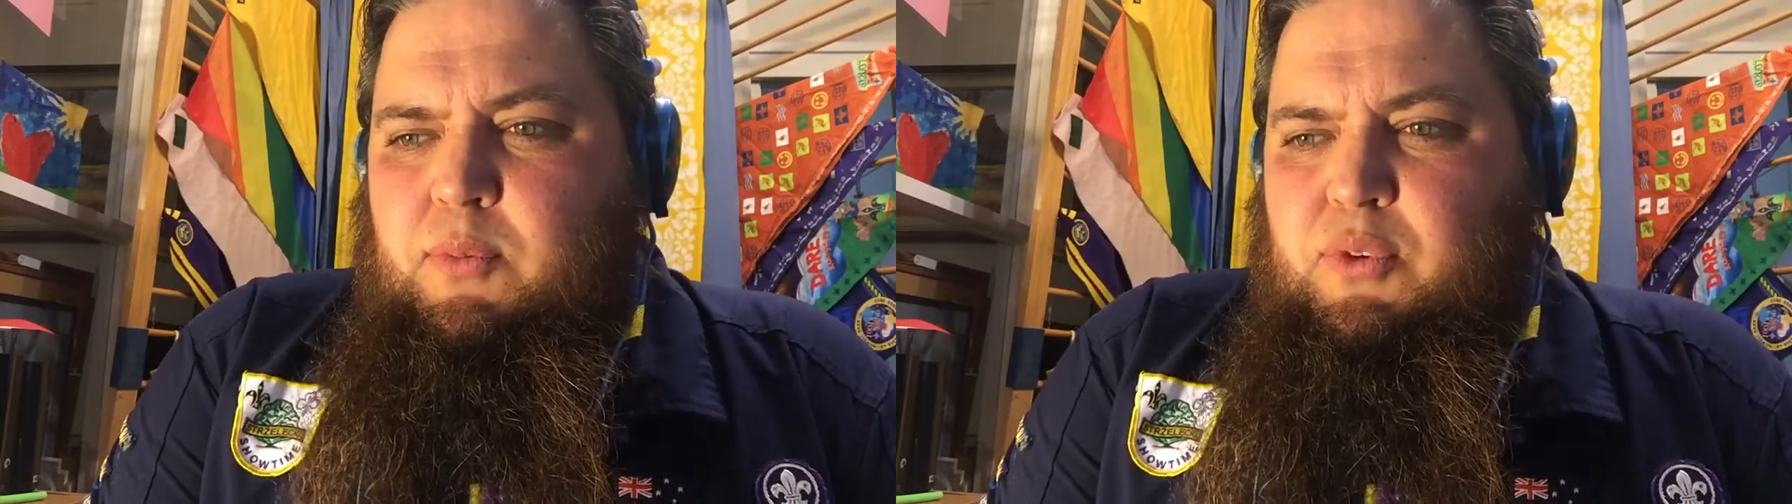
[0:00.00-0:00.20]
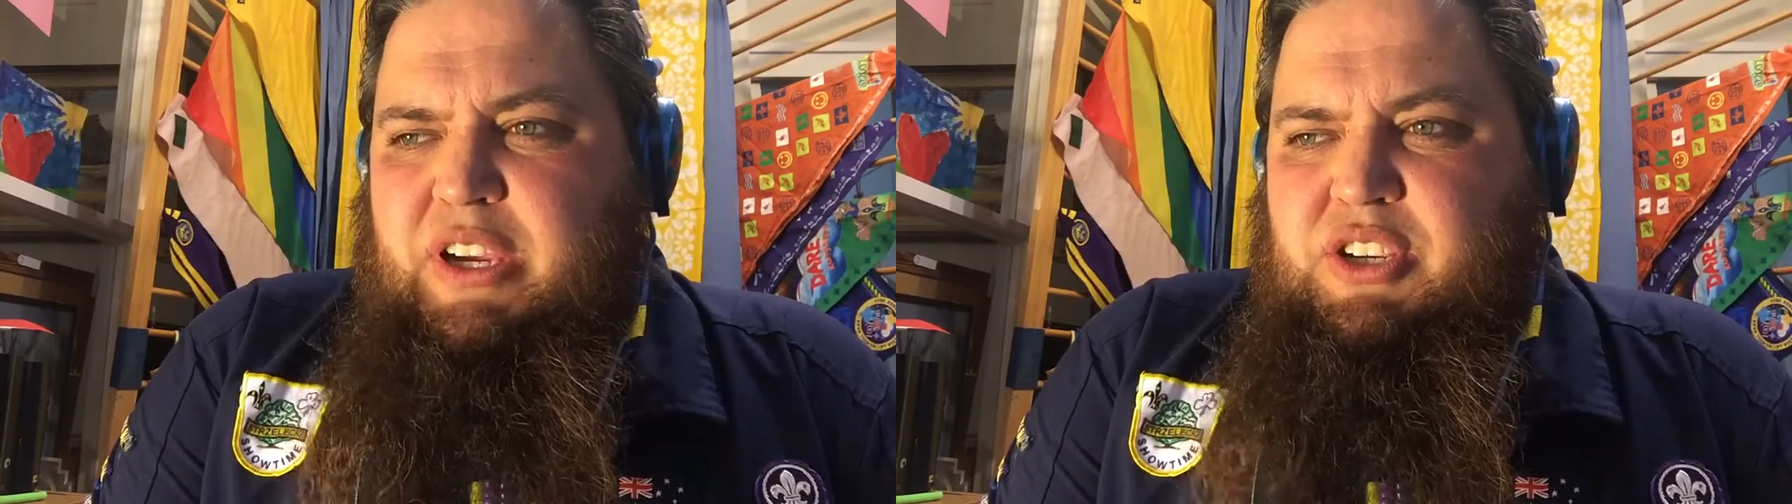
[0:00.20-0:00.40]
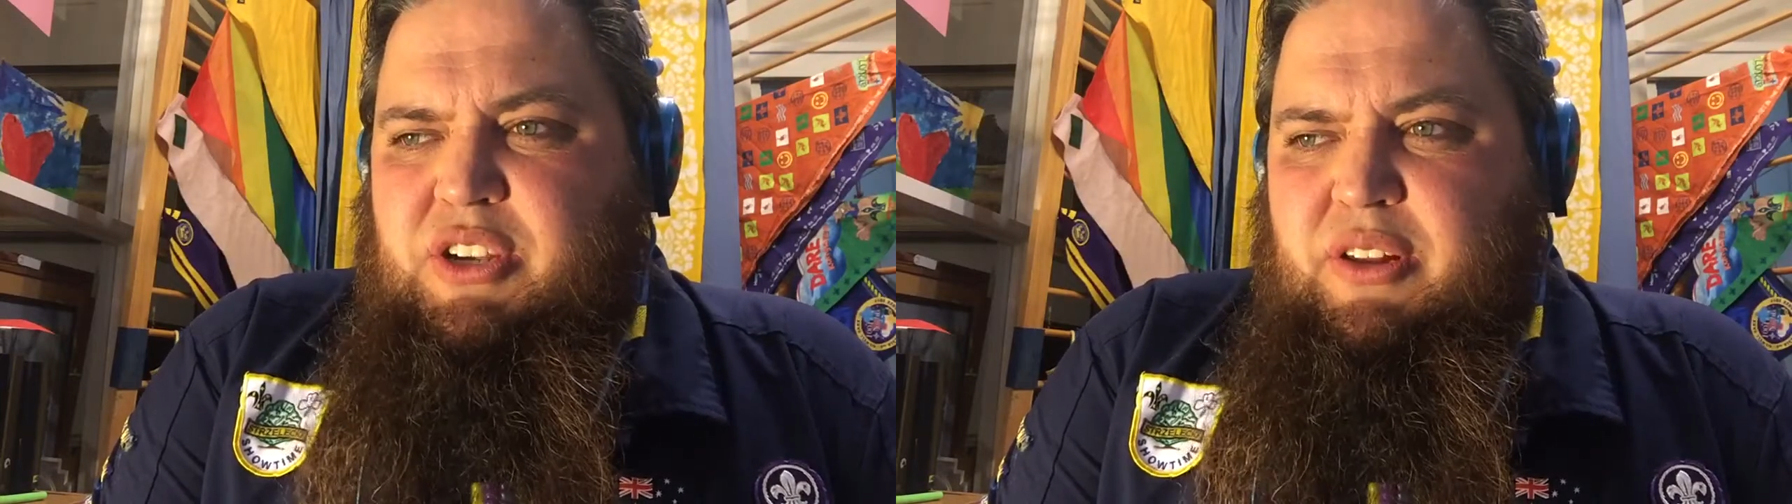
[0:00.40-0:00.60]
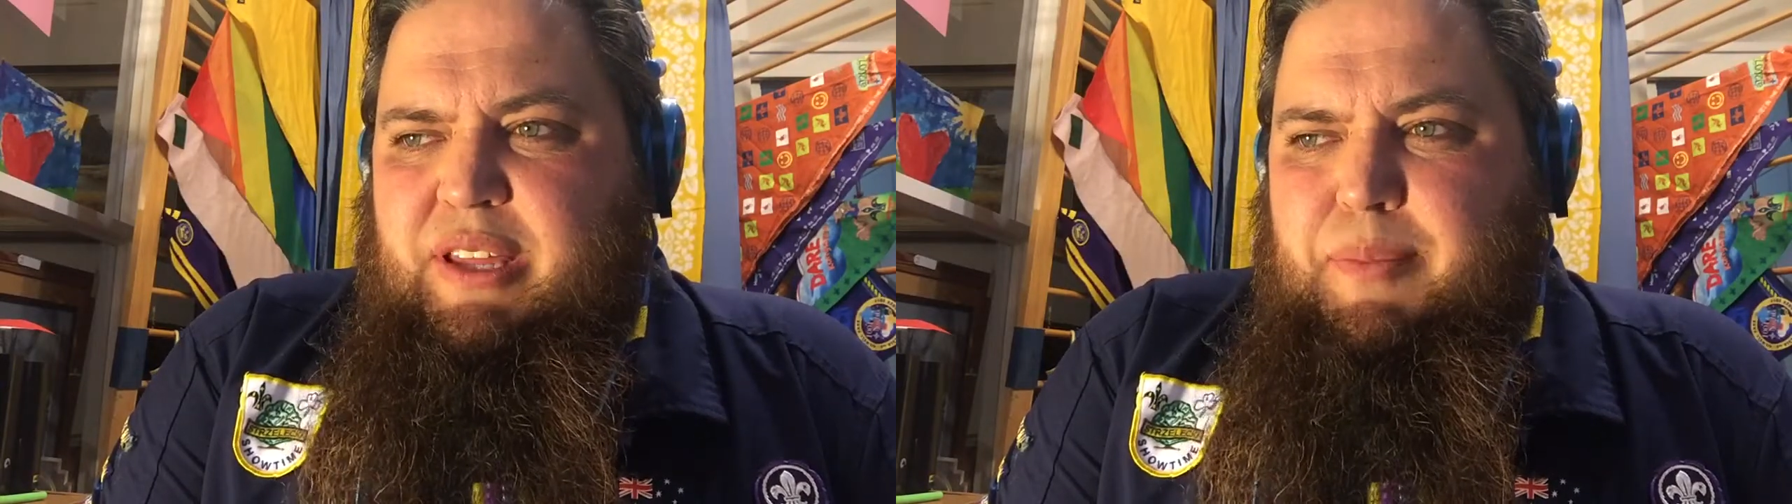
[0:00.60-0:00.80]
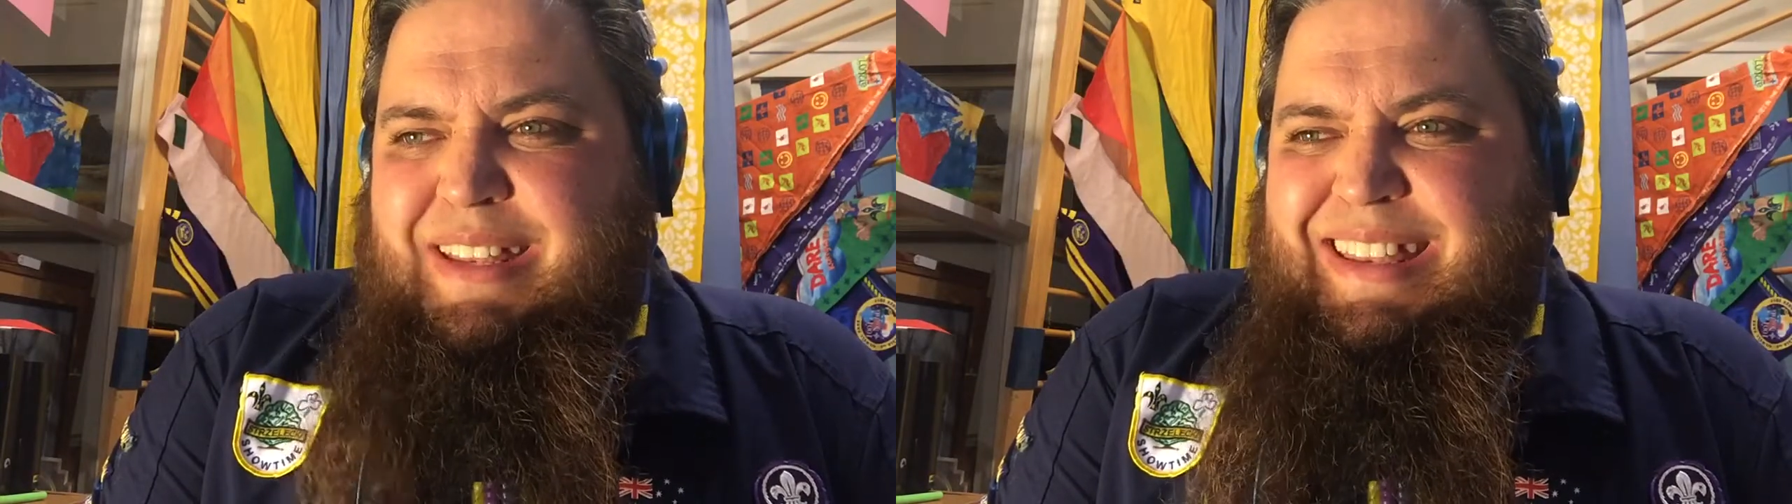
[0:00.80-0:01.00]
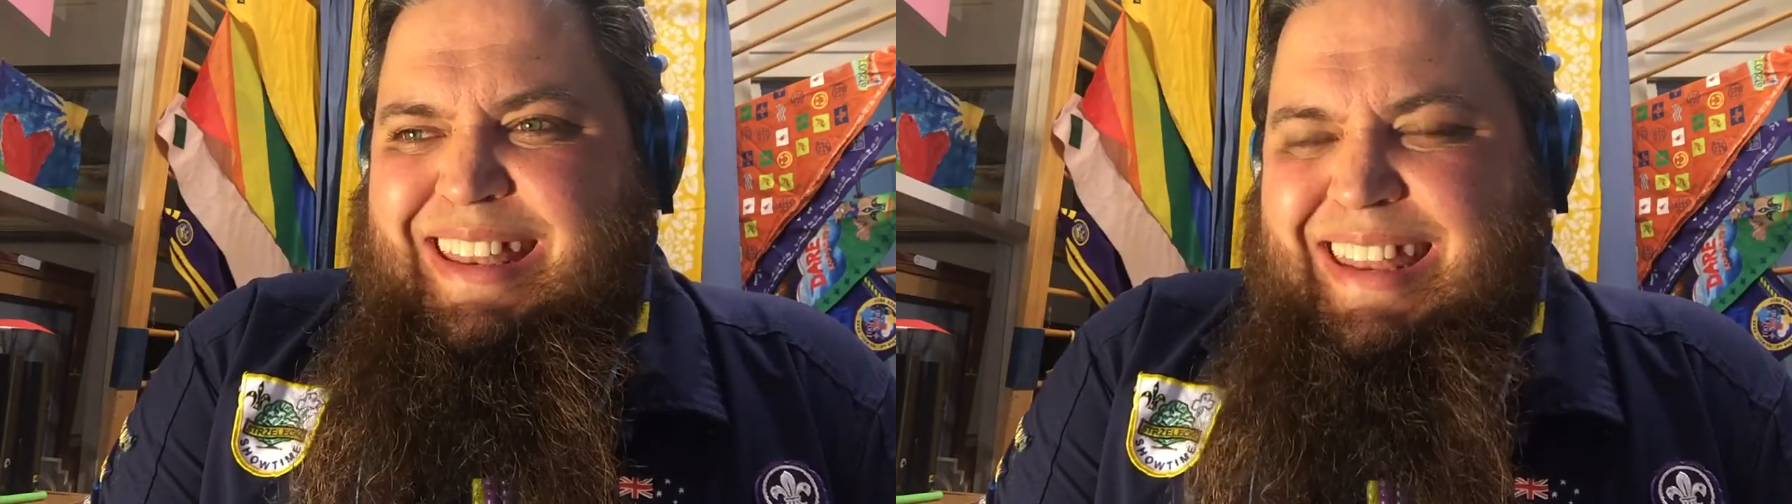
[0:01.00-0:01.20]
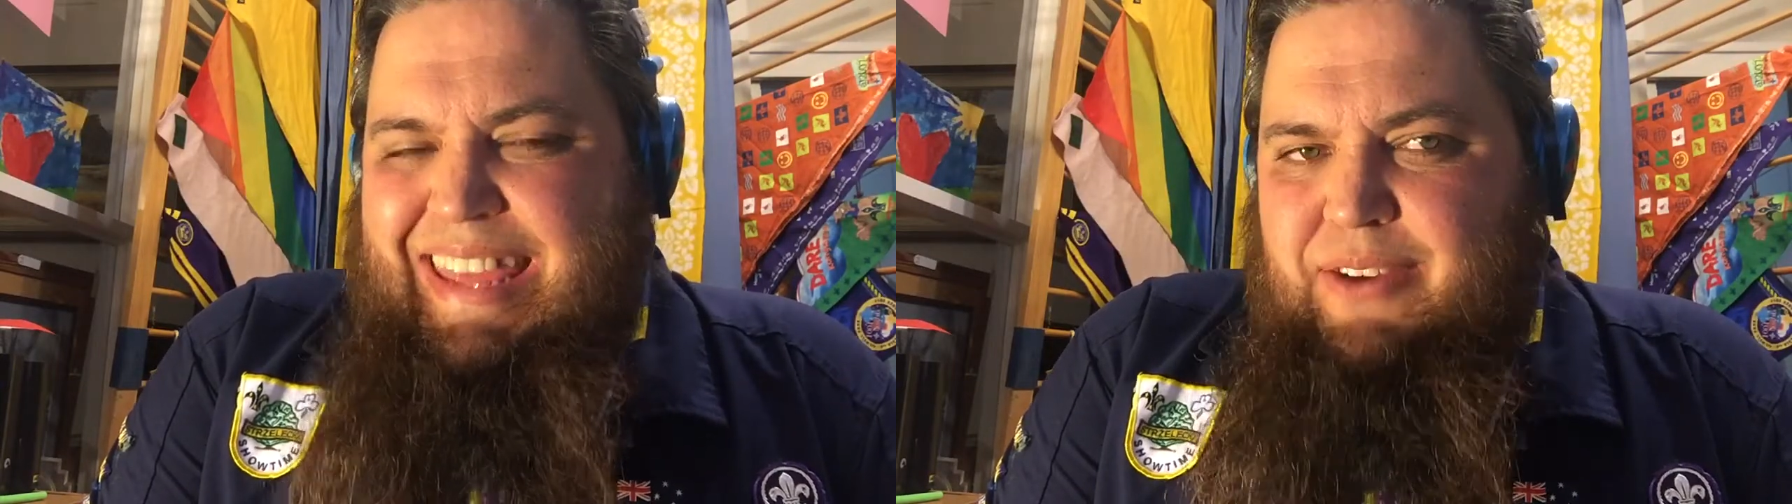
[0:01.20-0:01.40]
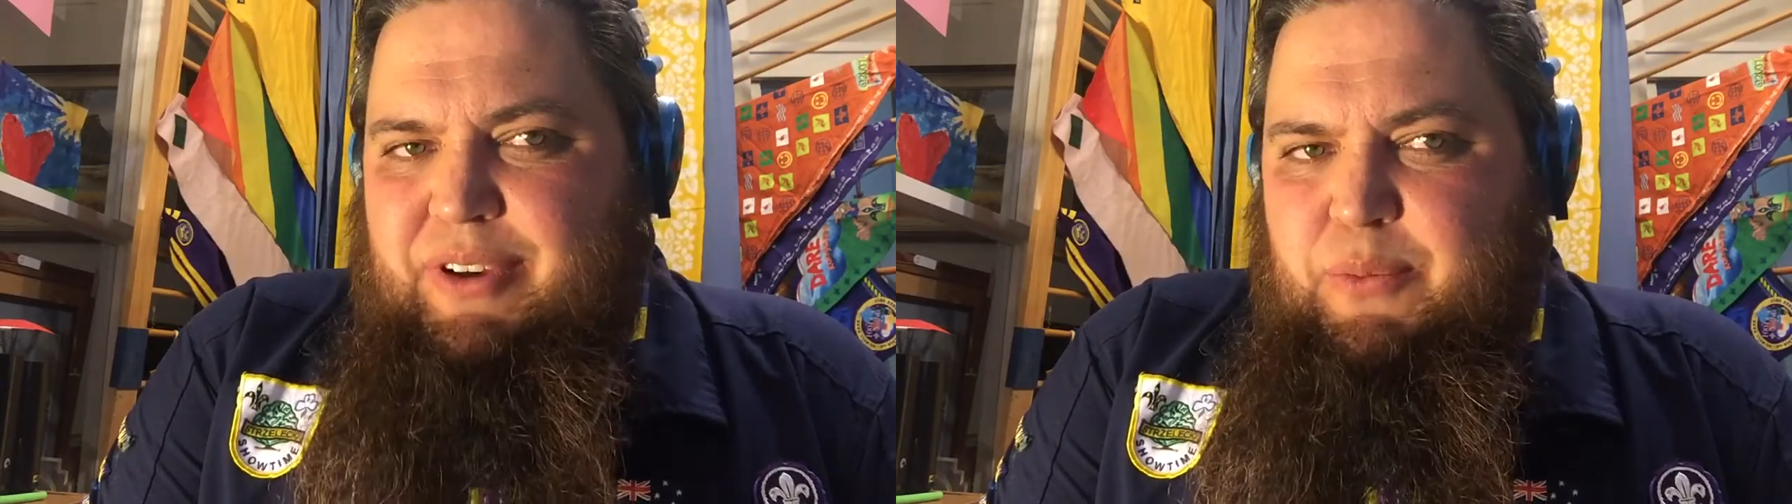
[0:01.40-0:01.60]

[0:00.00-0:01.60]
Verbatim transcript: We're actually not allowed to be near